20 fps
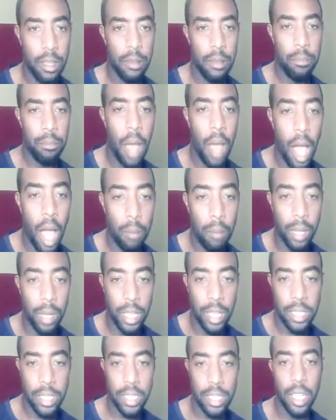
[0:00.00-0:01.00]

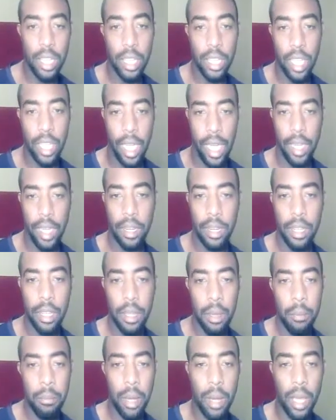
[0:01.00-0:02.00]
published yet,
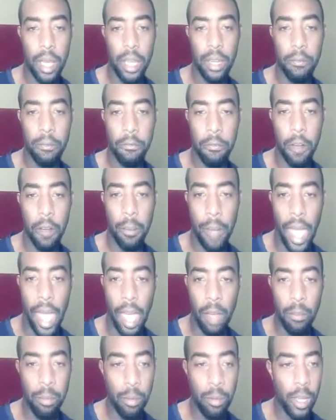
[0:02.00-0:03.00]
but from
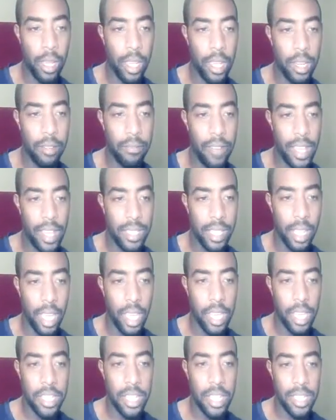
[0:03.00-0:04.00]
outbreak
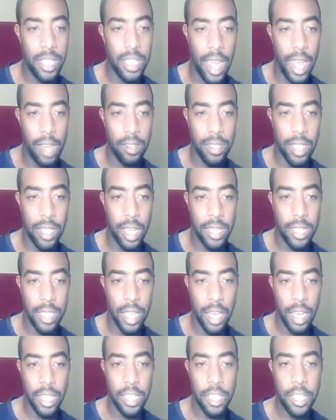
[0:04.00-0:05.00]
investigations and outside
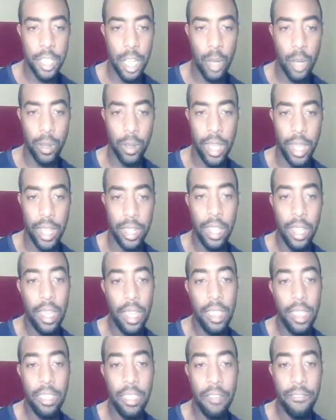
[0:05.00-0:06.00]
studies showing that
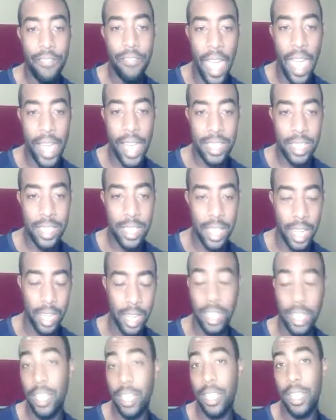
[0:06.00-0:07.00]
the
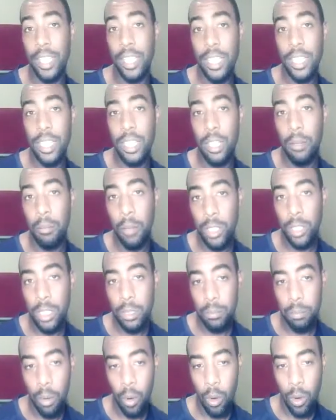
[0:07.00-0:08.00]
vaccinated, and this is the most
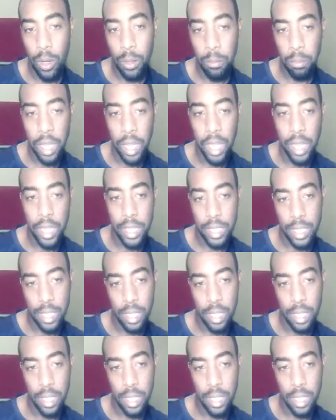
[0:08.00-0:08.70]
important piece,